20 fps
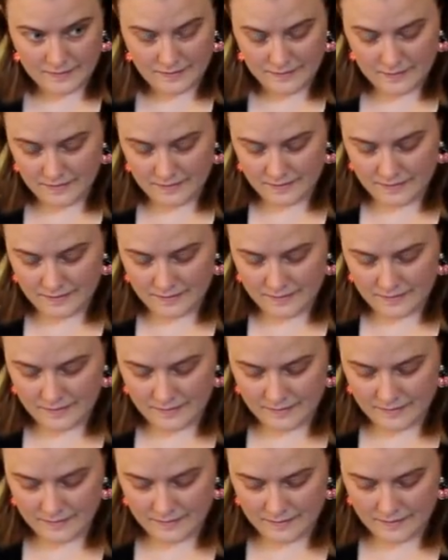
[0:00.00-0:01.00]

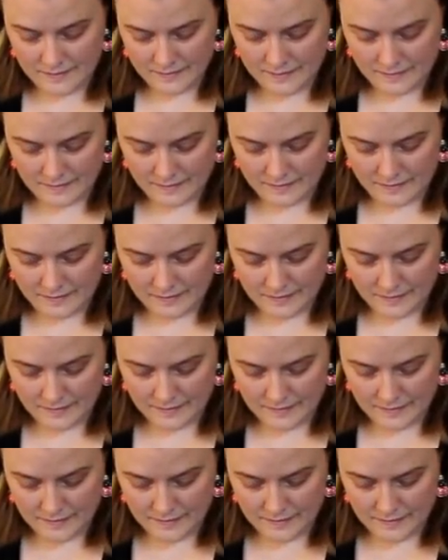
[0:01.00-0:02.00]

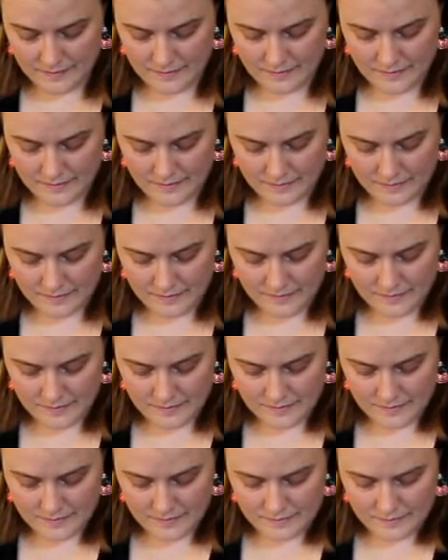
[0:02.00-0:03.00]

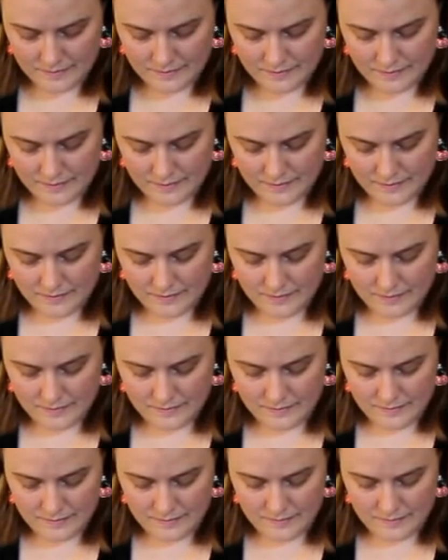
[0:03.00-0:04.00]

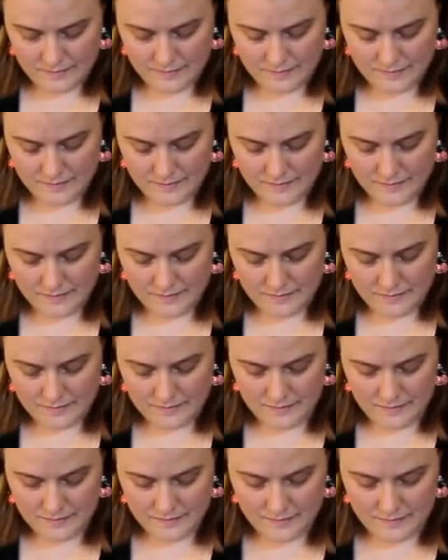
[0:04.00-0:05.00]

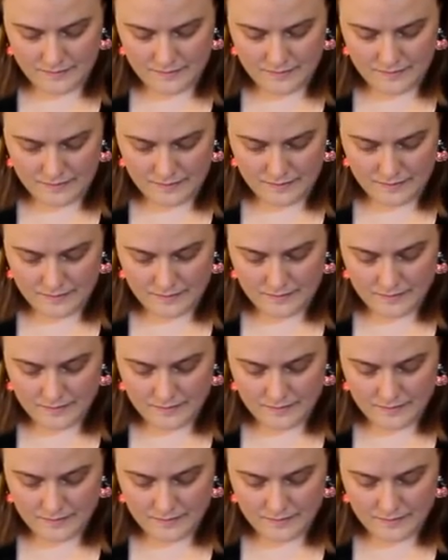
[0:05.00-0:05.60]
No words are spoken by the person on screen.